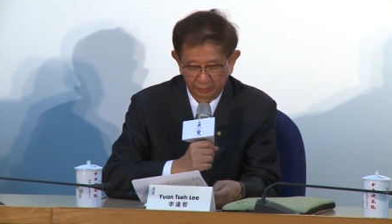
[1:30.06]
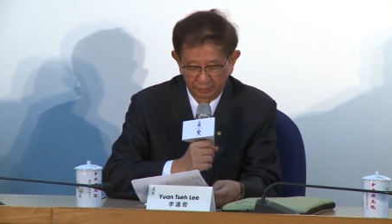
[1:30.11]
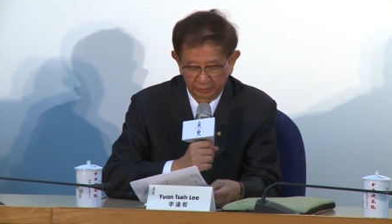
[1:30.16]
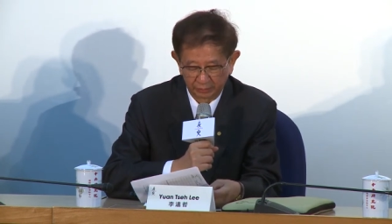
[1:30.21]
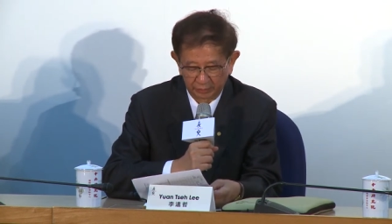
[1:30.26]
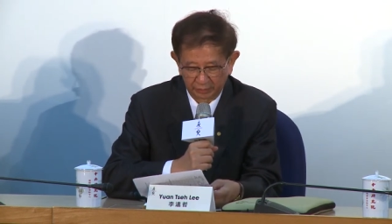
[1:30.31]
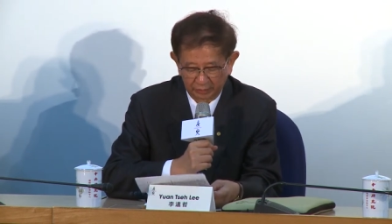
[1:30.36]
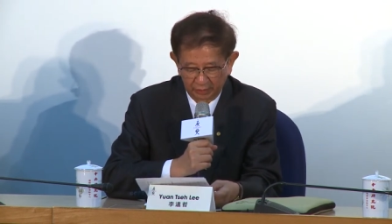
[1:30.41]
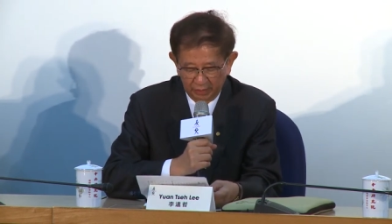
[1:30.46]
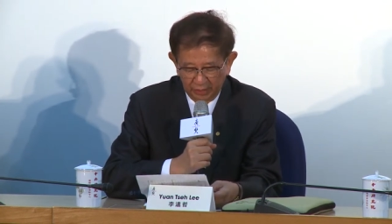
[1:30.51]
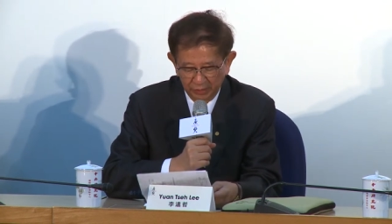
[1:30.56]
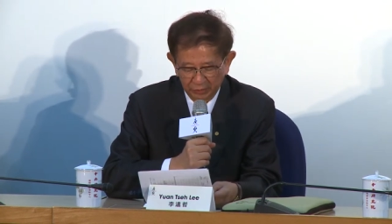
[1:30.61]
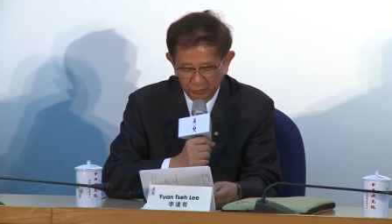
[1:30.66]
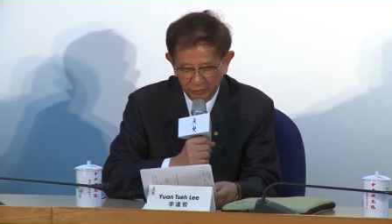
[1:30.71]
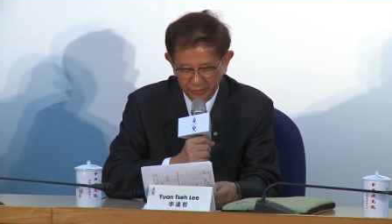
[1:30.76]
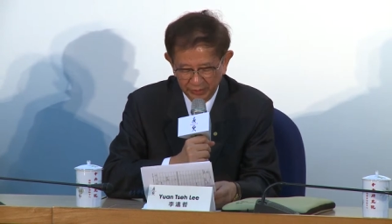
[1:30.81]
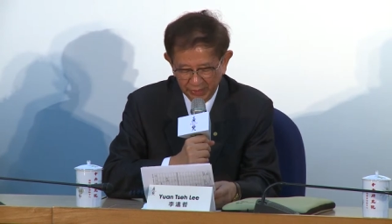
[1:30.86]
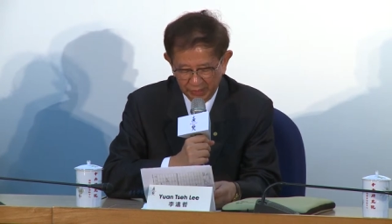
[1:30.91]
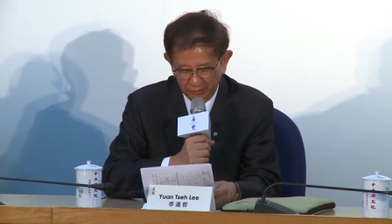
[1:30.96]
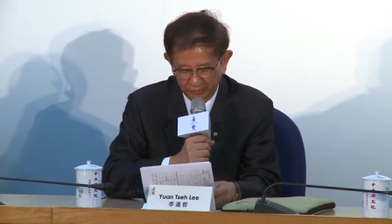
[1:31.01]
The direct
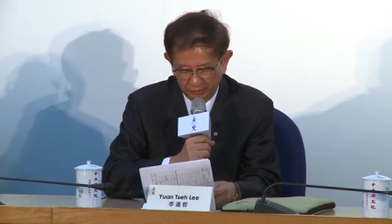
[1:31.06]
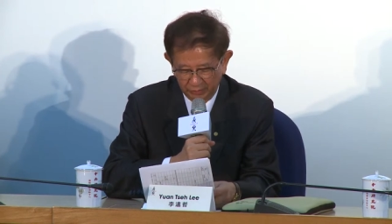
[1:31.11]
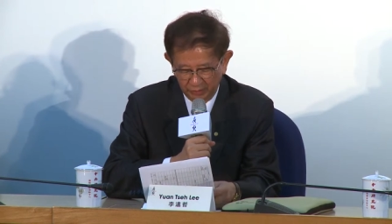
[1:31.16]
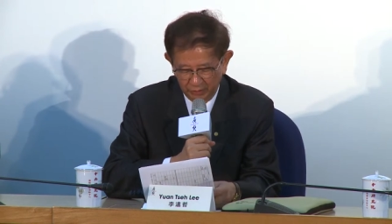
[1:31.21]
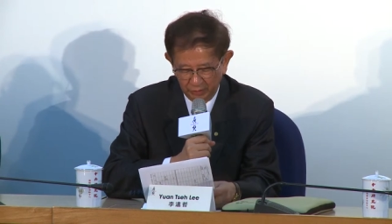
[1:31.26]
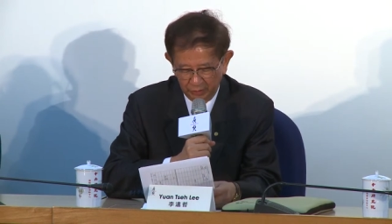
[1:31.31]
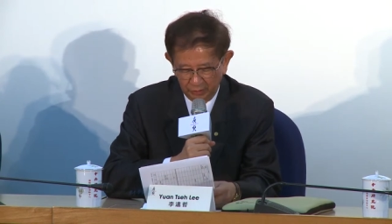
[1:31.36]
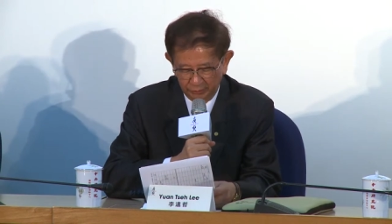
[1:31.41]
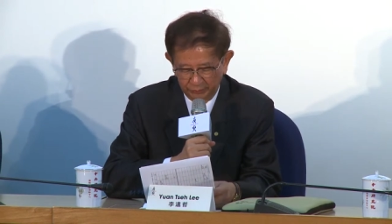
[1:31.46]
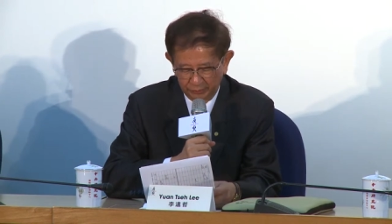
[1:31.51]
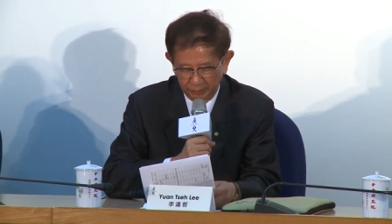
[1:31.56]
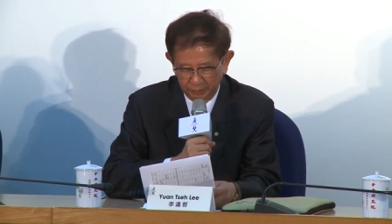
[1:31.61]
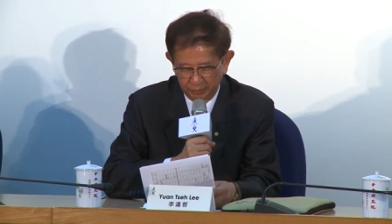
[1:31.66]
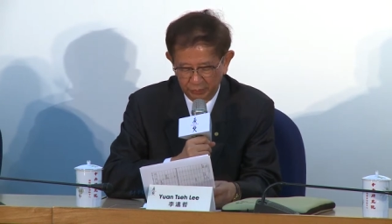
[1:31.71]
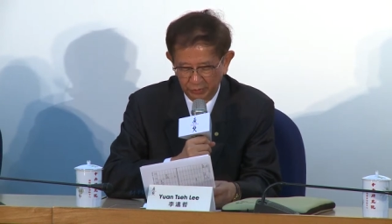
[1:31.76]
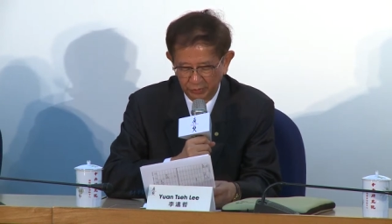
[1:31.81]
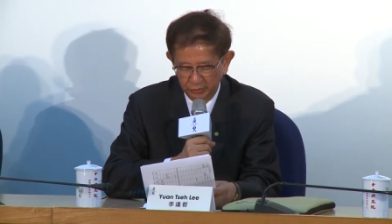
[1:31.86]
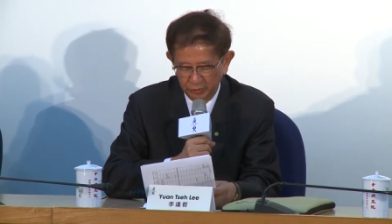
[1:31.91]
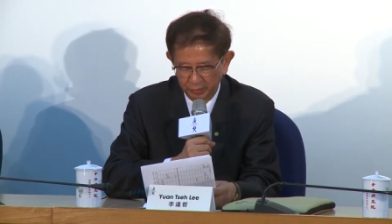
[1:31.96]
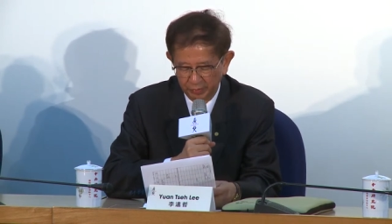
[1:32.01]
result of the
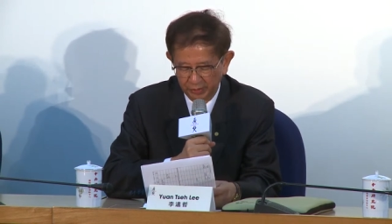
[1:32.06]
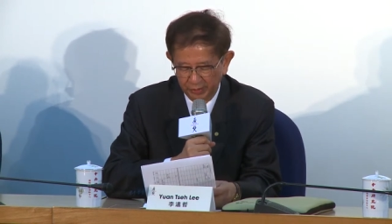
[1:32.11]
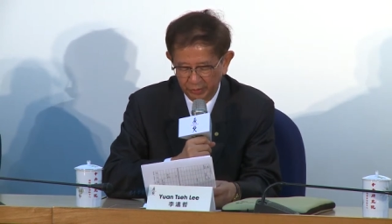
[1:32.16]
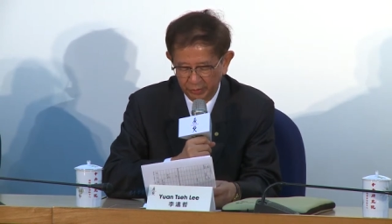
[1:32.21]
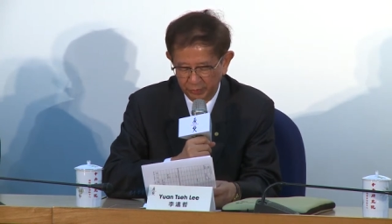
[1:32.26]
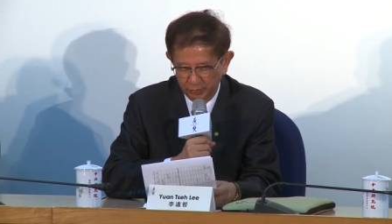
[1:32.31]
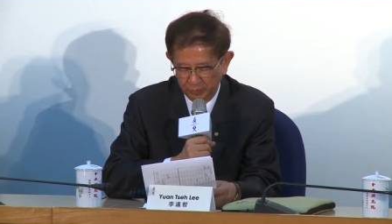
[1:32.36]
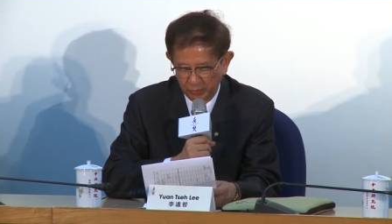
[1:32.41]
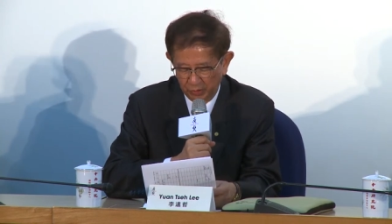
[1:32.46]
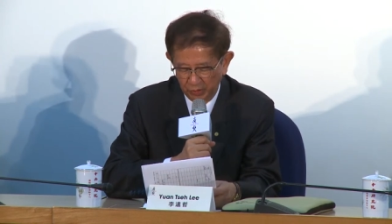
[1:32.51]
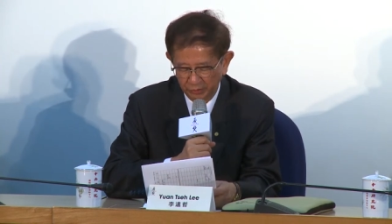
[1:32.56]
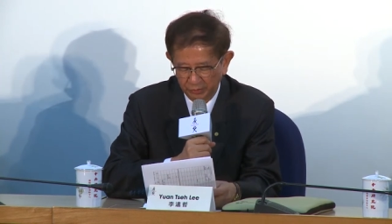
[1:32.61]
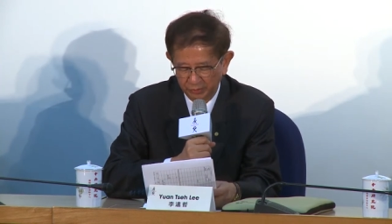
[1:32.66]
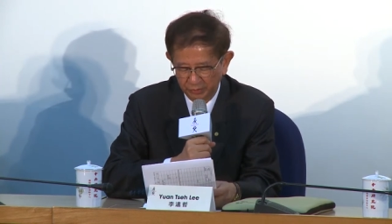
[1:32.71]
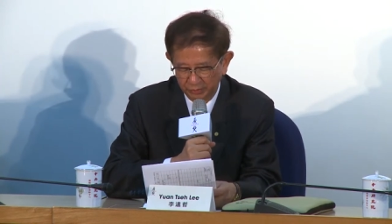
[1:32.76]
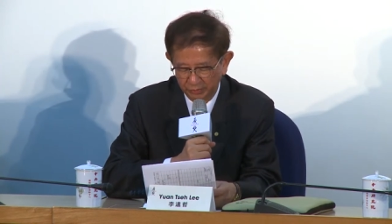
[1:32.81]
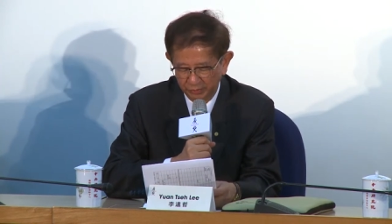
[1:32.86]
Brundtland Report